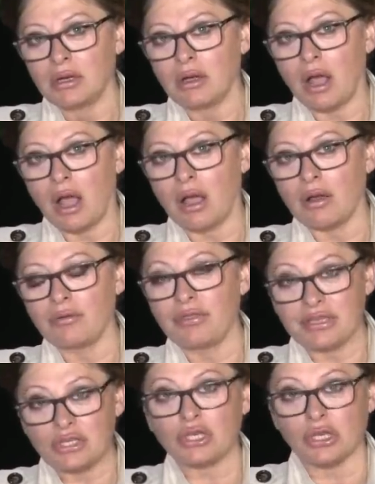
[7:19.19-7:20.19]
Uh,
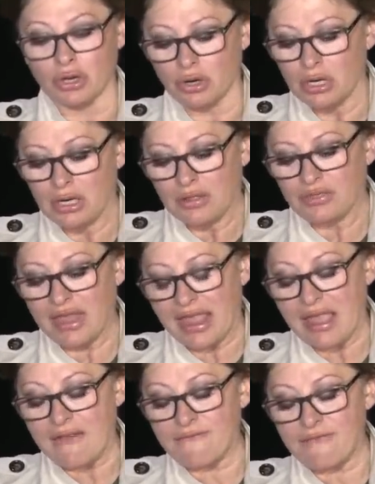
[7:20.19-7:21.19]
this year.
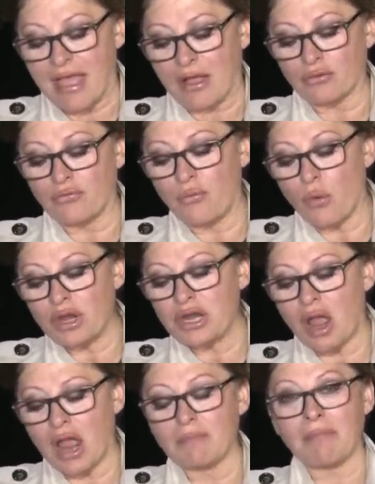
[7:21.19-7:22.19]
They have found
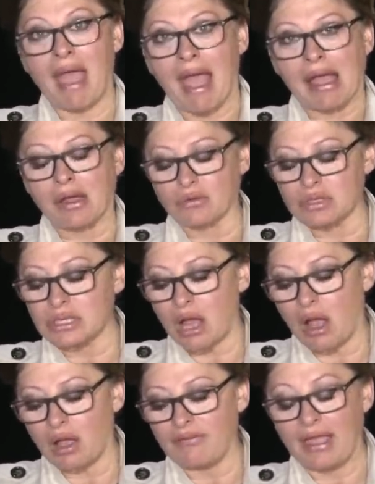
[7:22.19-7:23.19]
forty-nine pounds
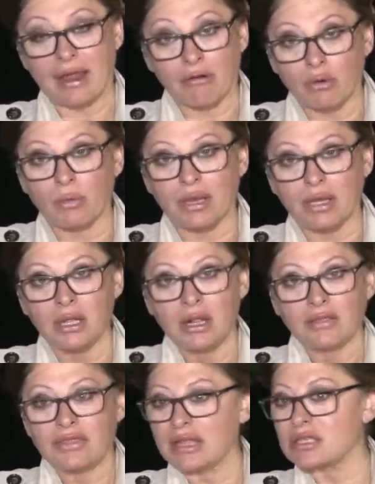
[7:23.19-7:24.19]
of heroin.
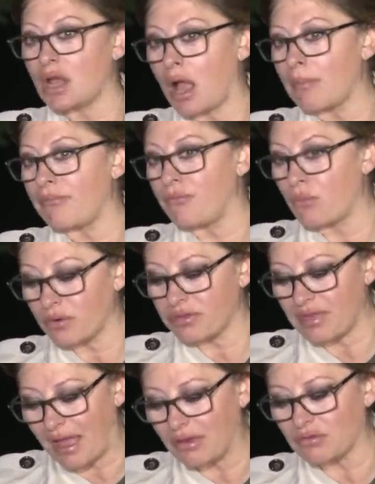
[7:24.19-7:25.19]
That's up four
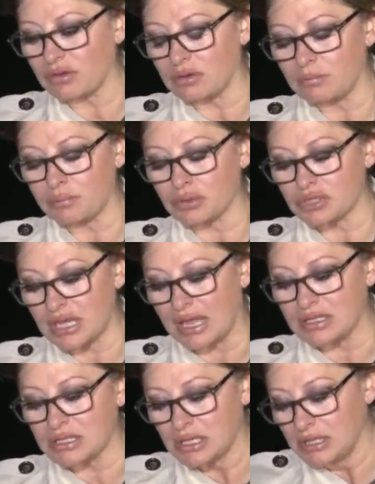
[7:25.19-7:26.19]
thousand
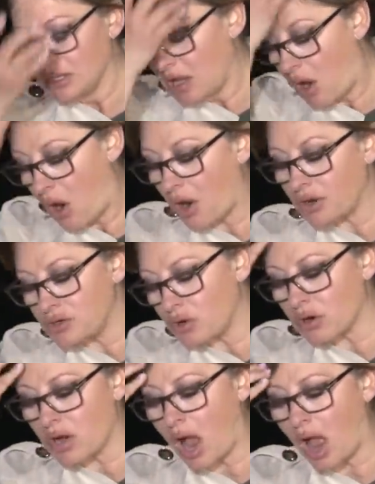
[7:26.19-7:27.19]
percent. Hard
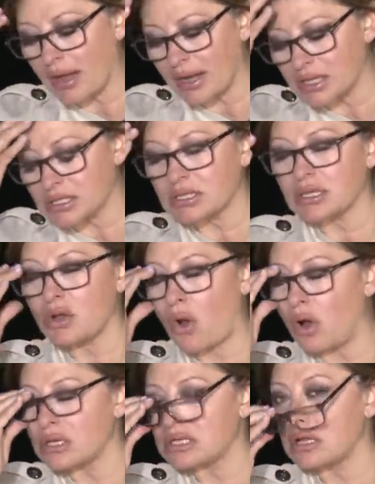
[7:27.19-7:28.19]
narcotics
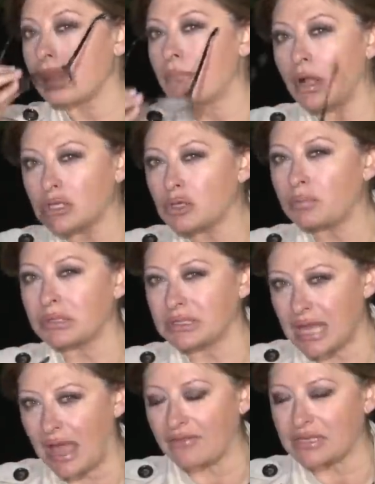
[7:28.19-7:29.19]
causing multiple
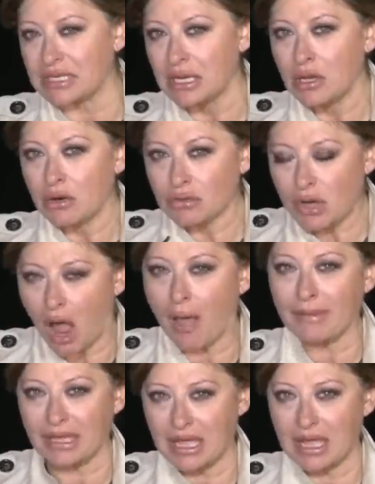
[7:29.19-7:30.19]
deaths
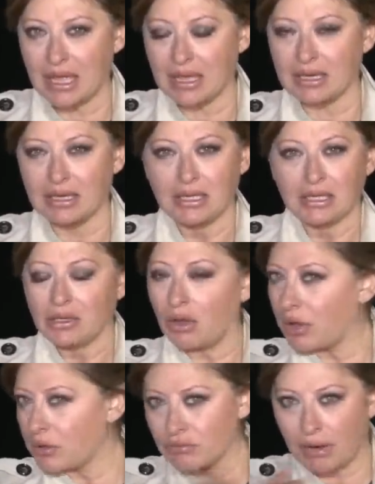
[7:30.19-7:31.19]
coming in
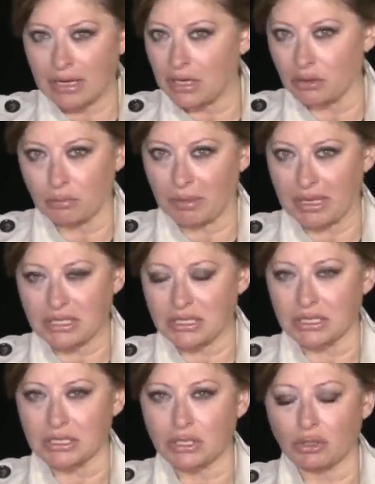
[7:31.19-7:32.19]
on a regular
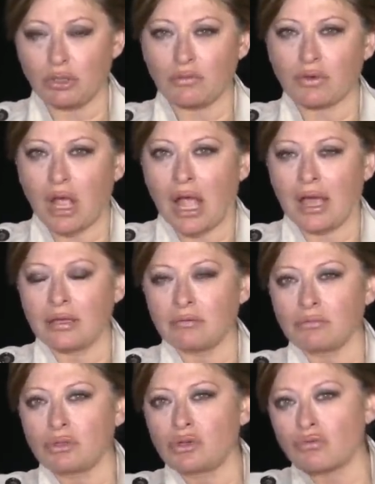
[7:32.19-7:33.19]
basis. So you've got
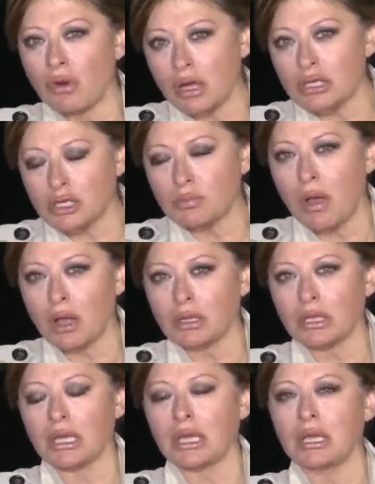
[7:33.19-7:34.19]
drug
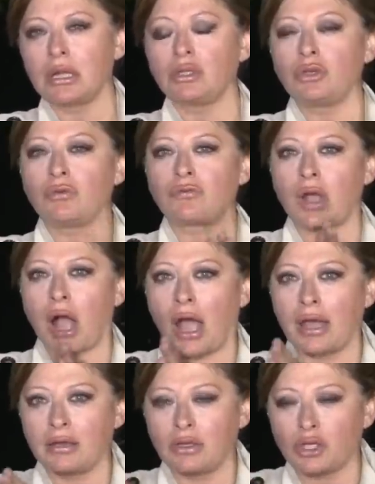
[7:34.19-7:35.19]
smuggling, you've
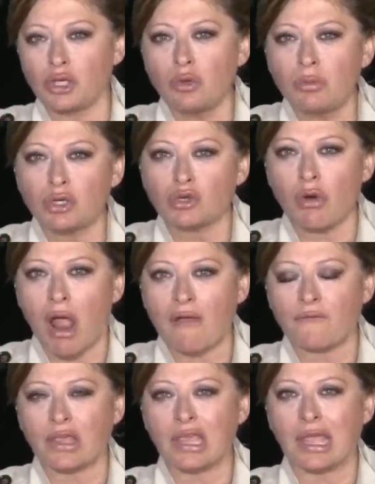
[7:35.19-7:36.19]
got human
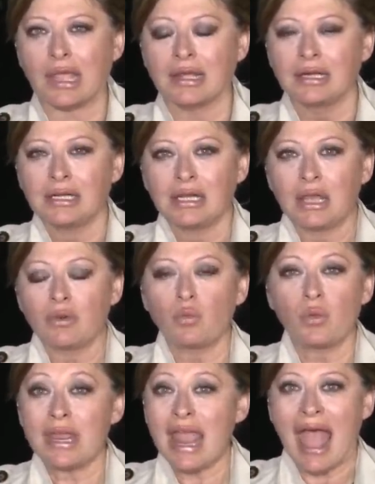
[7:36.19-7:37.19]
trafficking.
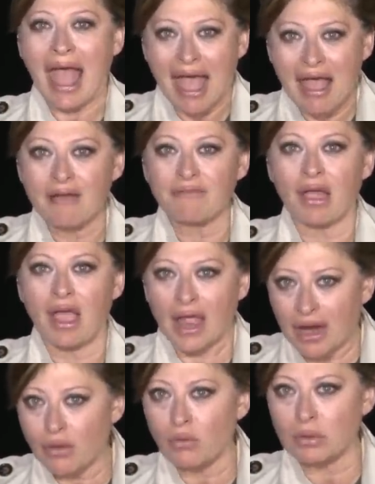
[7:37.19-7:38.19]
We have a
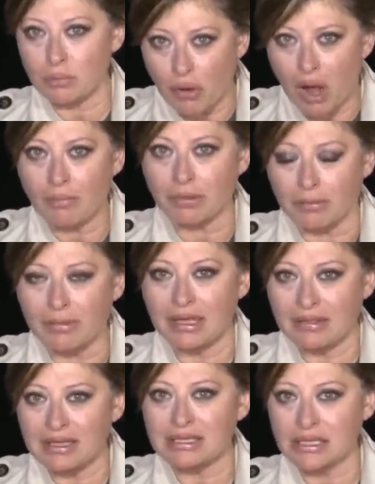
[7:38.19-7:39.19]
heroin problem
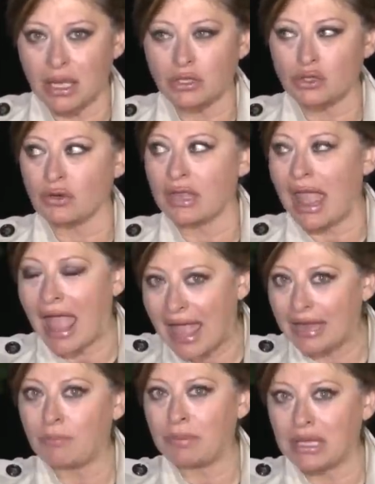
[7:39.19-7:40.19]
in this country, mm-hmm.
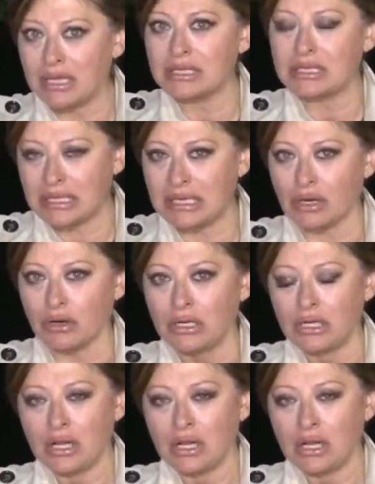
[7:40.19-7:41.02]
and it begins here.